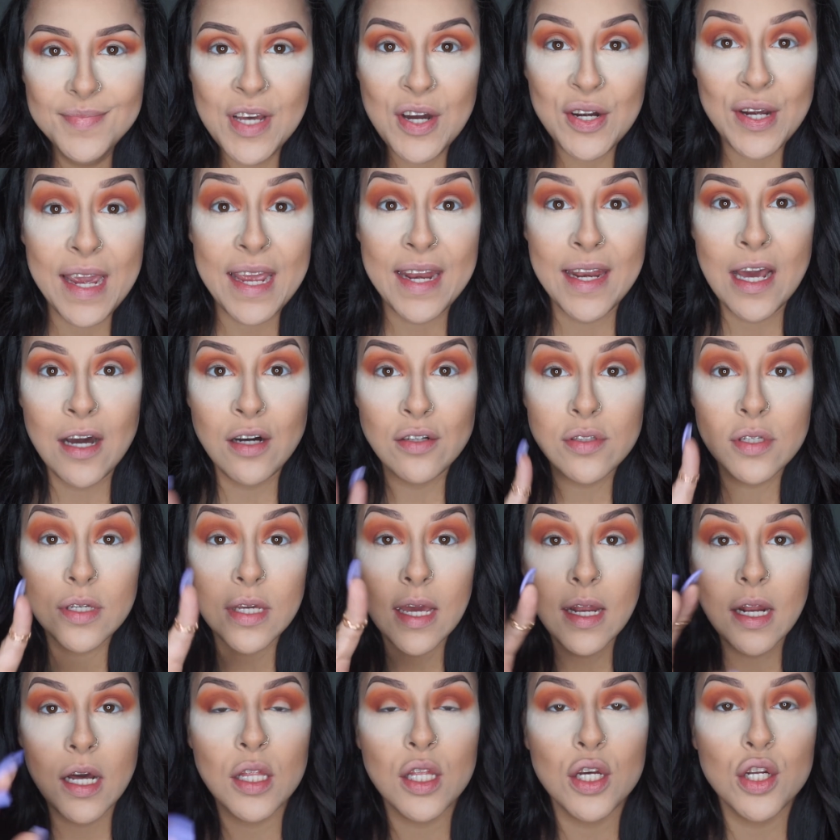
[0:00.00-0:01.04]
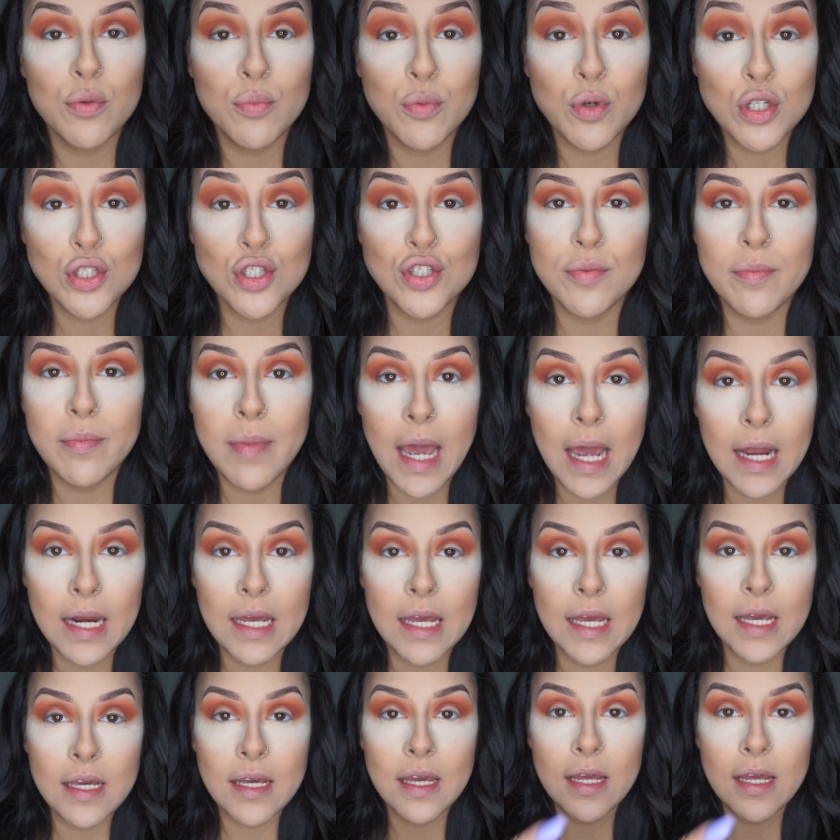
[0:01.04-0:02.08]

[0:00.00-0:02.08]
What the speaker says: Okay, now to get a little more dramatic